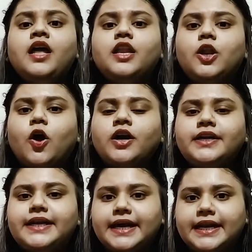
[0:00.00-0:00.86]
Lord
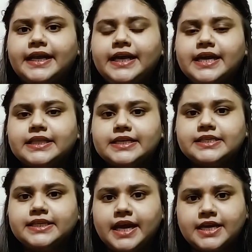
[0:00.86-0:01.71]
Denning in
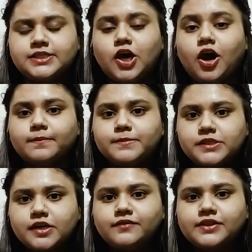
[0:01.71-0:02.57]
this case
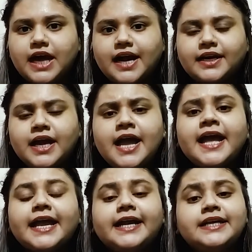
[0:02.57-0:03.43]
observed that
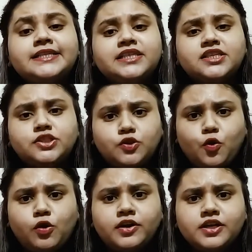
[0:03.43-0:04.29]
it is the
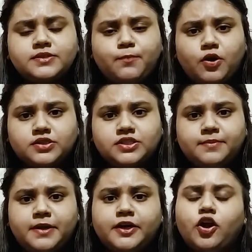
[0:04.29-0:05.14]
sole
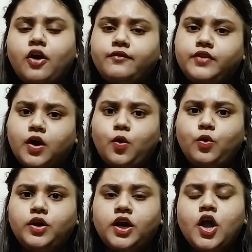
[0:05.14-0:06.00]
responsibility of the
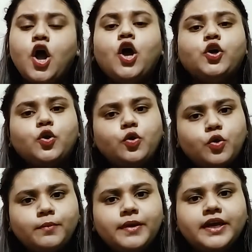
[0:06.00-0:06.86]
owner to
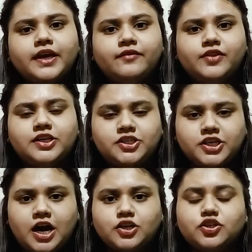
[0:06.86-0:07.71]
whom he gave the
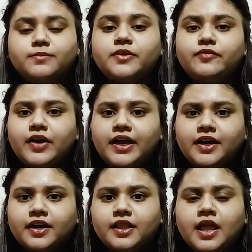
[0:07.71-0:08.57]
charge of the
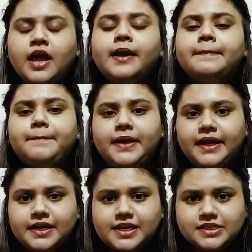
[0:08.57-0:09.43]
vehicle,
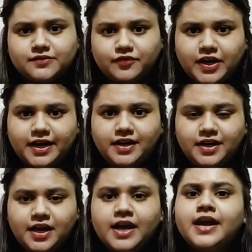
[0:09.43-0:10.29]
be it his friend,
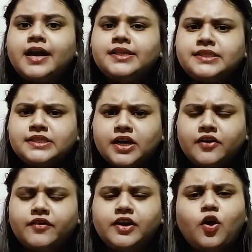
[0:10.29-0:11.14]
his
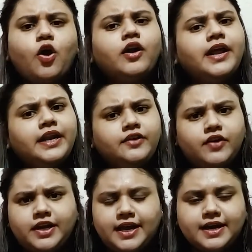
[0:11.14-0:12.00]
servant, or
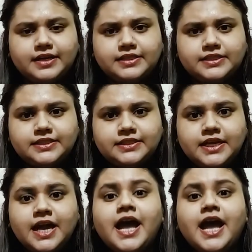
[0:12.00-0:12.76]
anyone else.